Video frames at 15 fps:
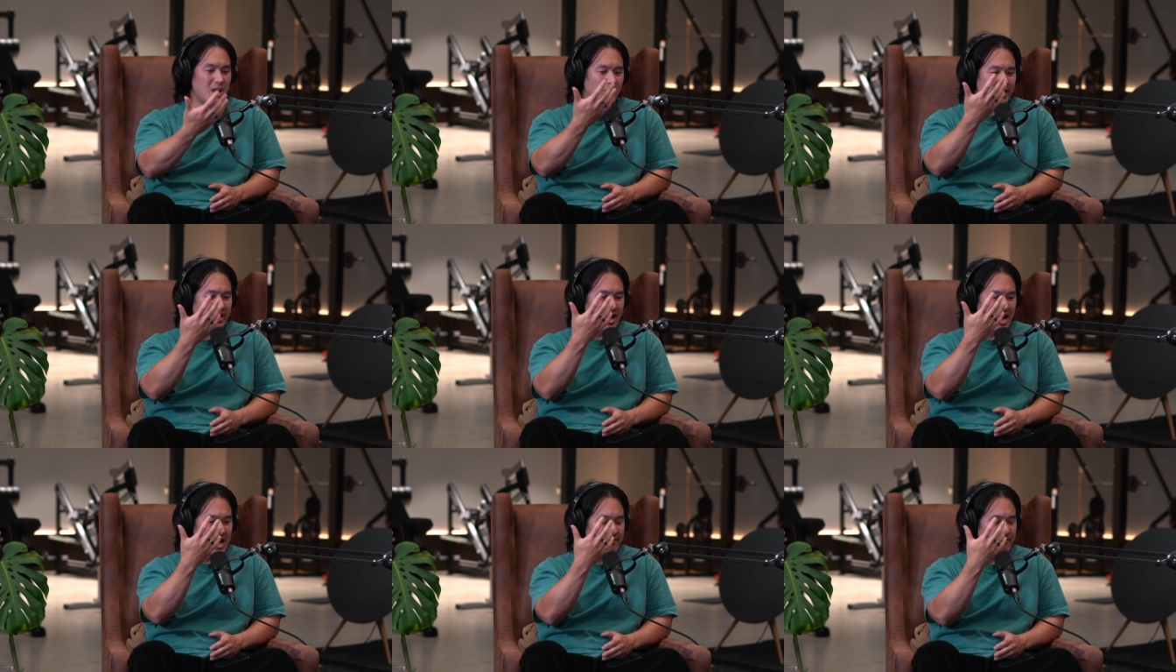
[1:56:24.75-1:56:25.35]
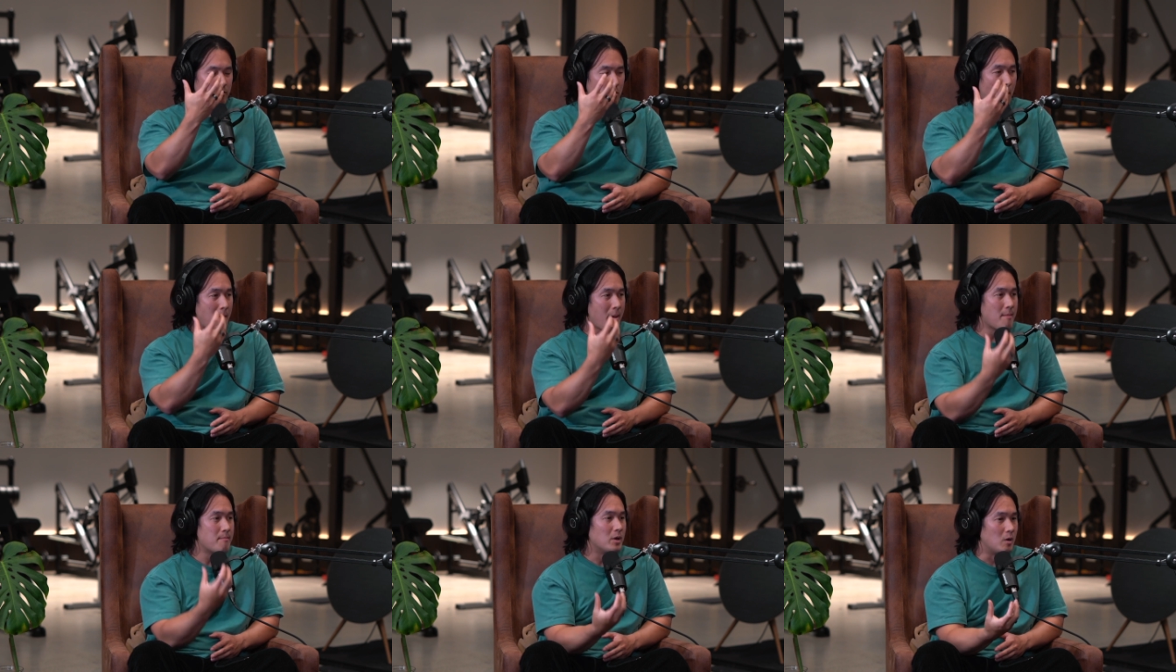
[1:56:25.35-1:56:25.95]
If I can't even
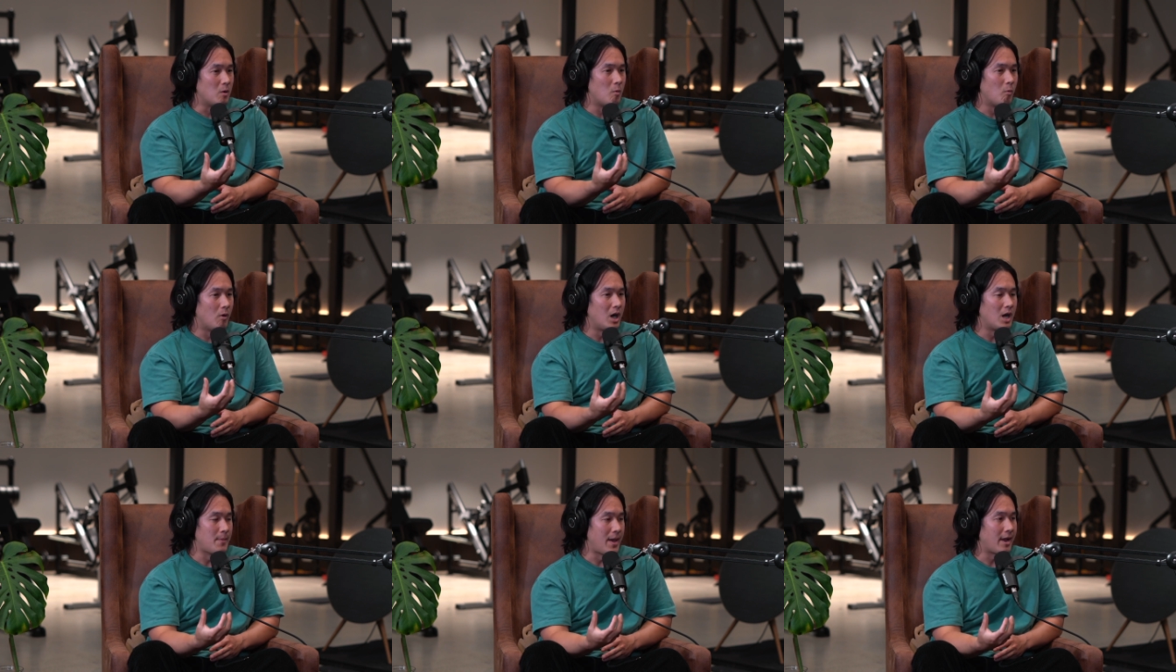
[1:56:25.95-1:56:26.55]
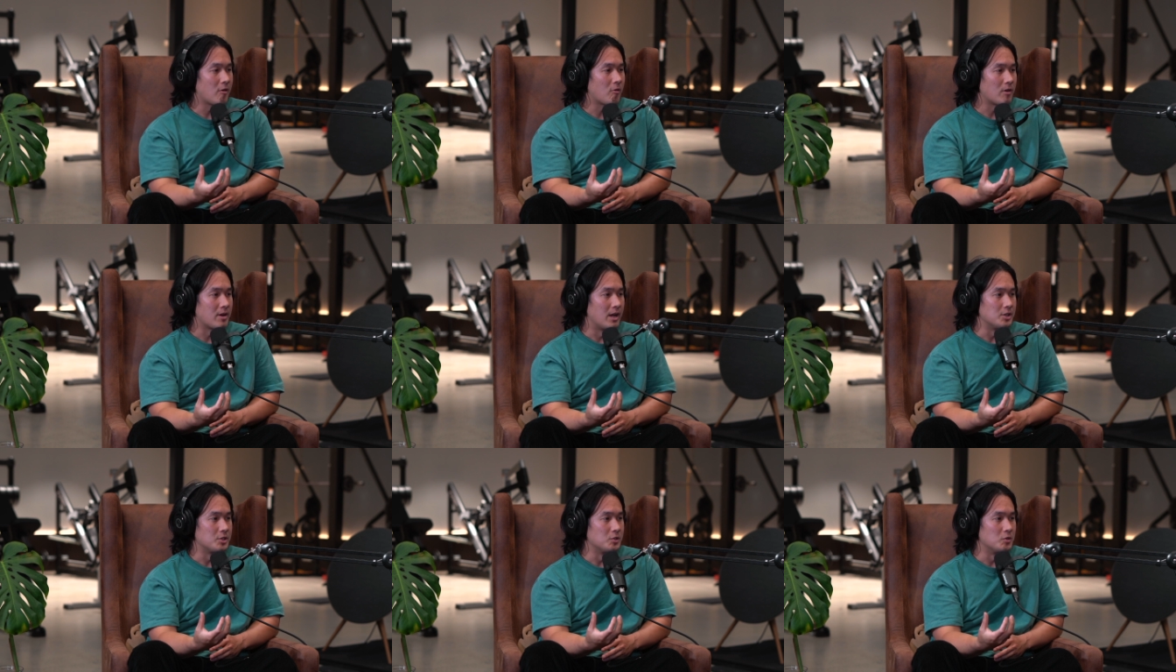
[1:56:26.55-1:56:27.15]
remember why I'm
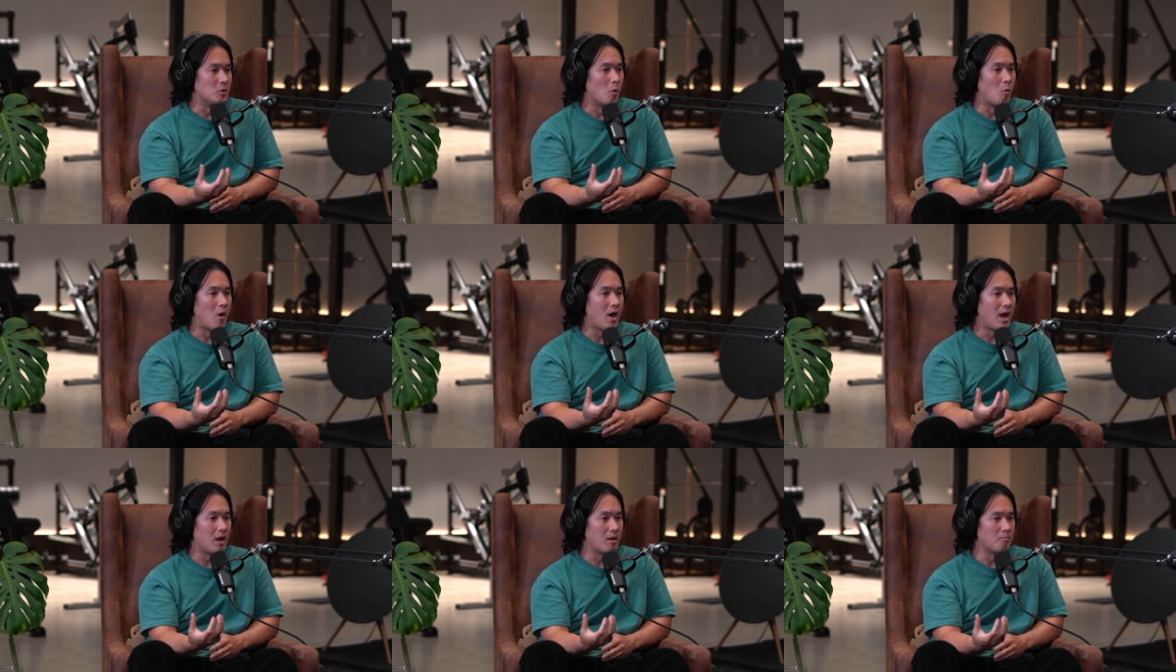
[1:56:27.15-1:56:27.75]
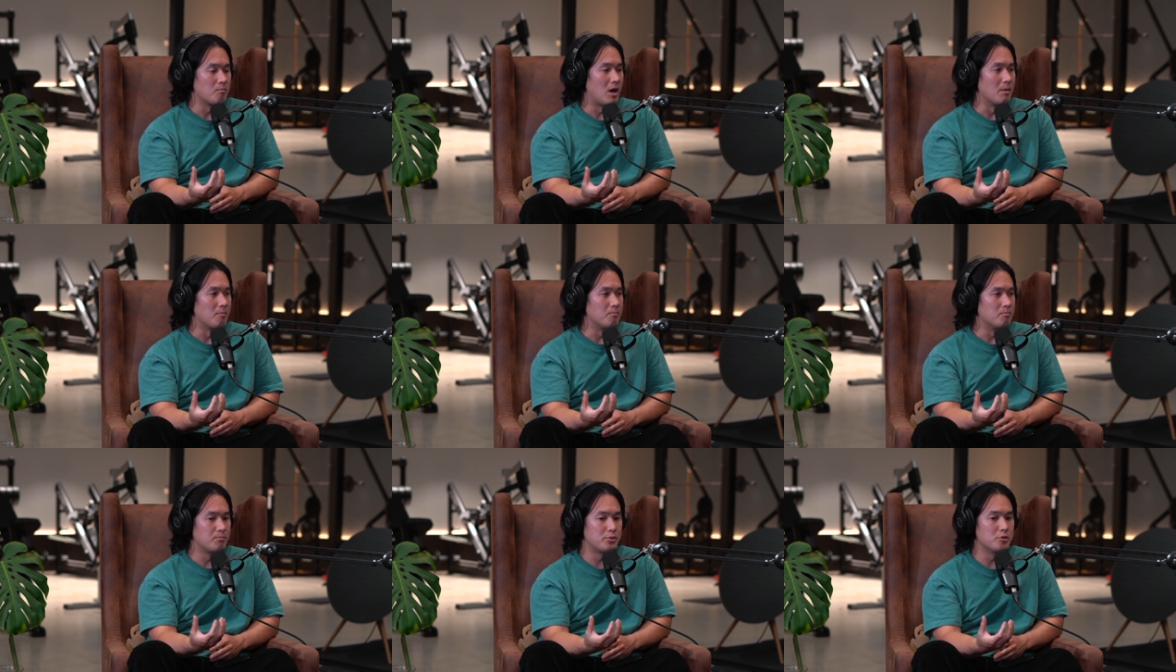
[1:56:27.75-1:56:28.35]
angry at you or why
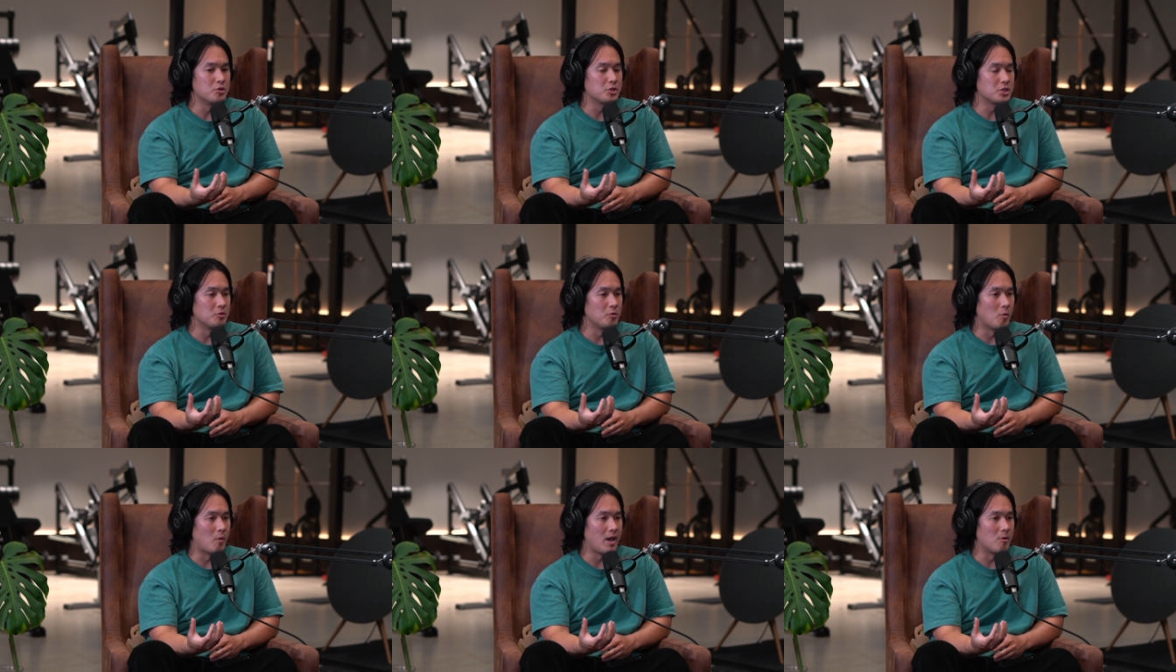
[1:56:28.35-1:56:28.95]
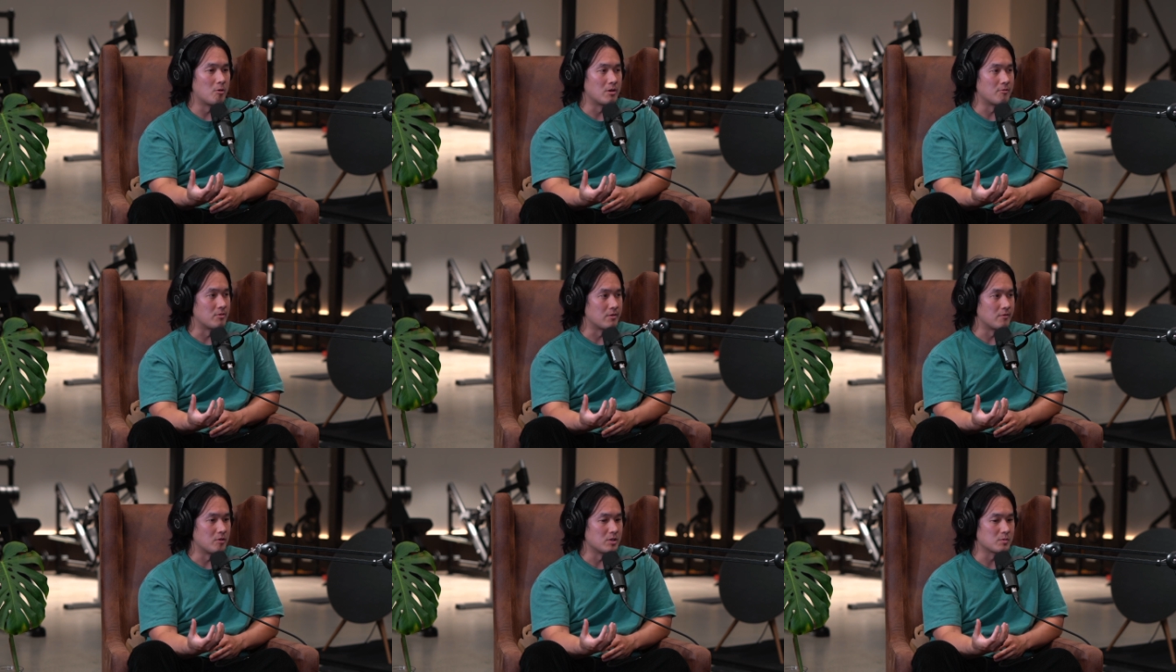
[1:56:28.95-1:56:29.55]
I pushed you away or
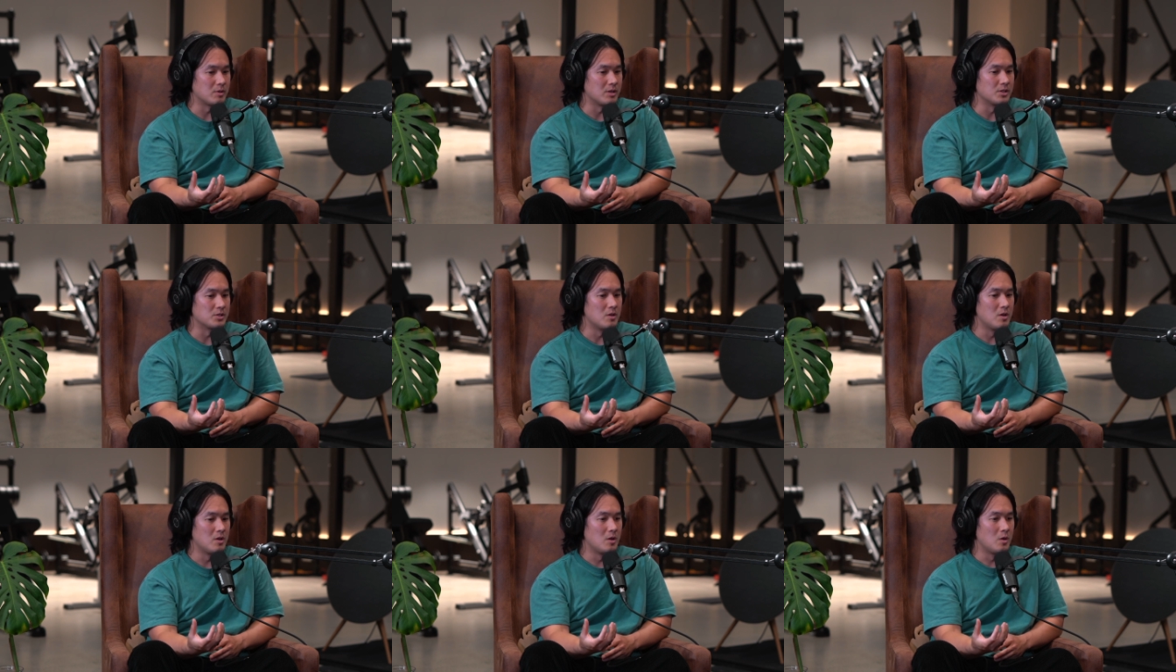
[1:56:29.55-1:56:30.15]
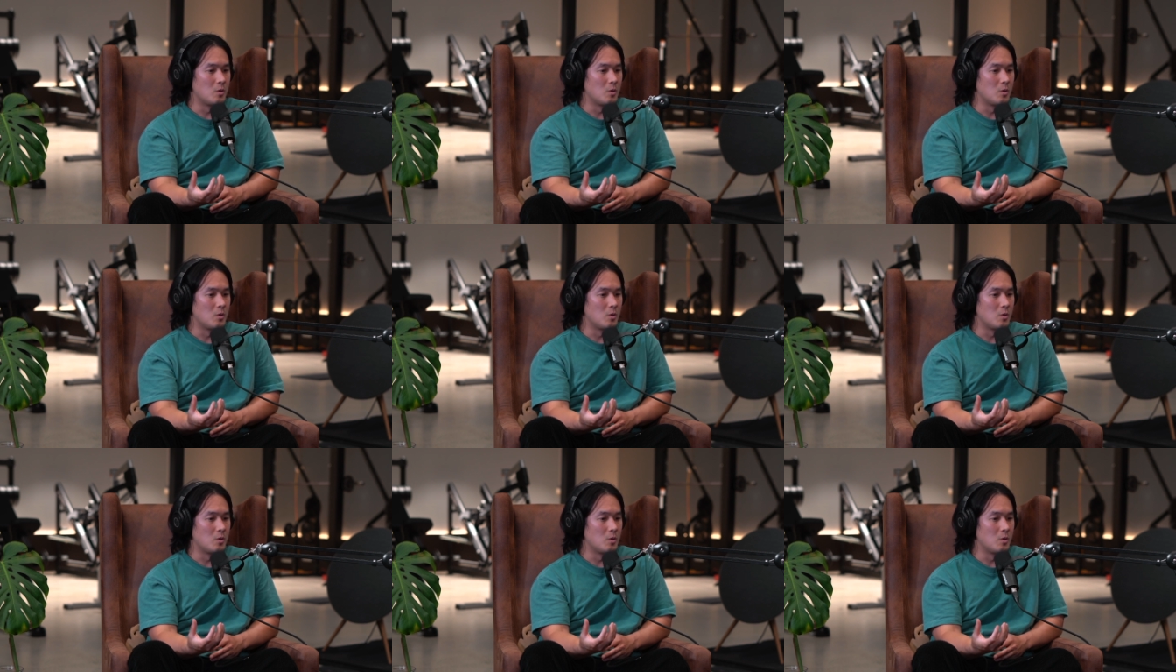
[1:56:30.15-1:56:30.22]
whatever in the first place,